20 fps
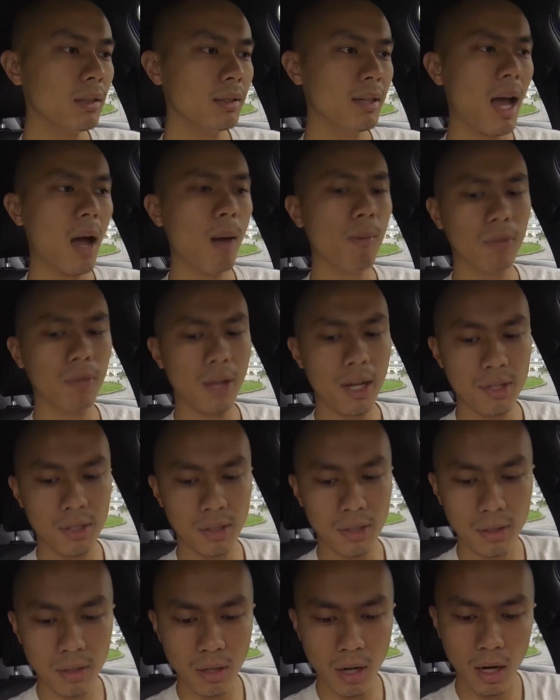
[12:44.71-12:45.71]
Now I'm
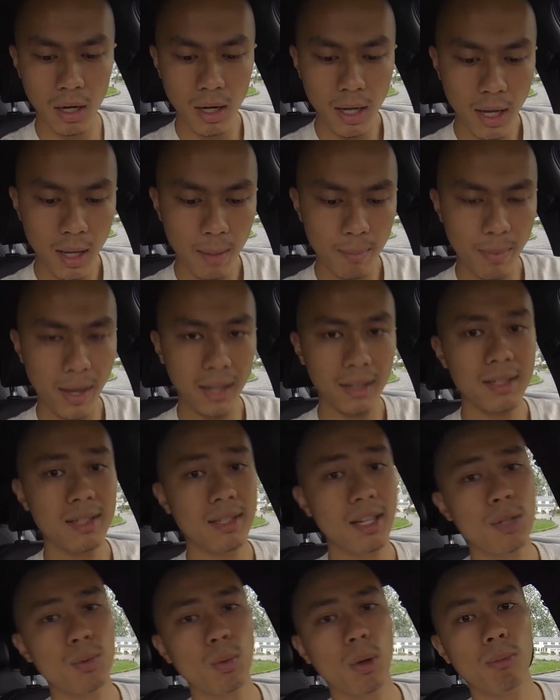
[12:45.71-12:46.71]
flashing this car back to
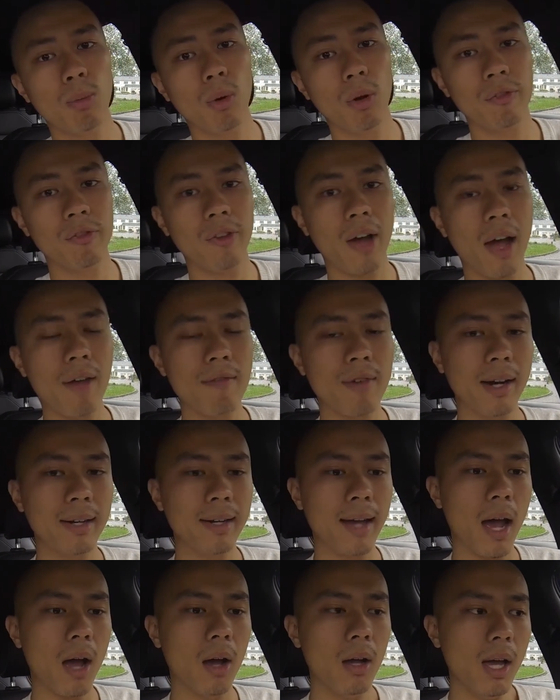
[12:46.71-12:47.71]
stage 1.5 right
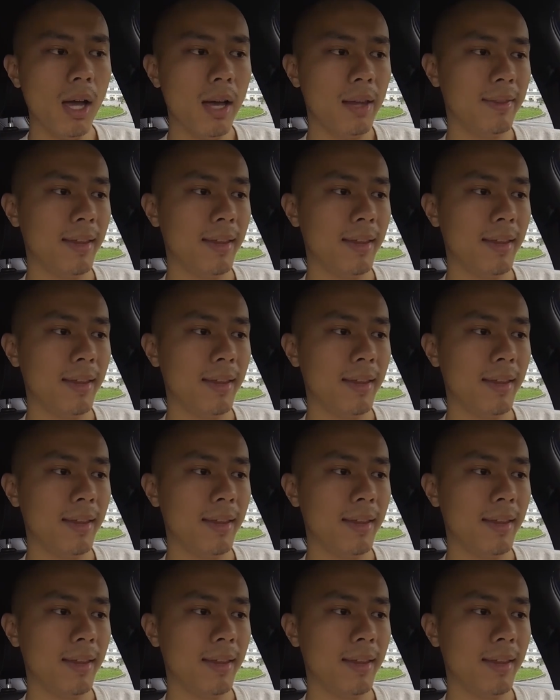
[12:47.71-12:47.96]
now.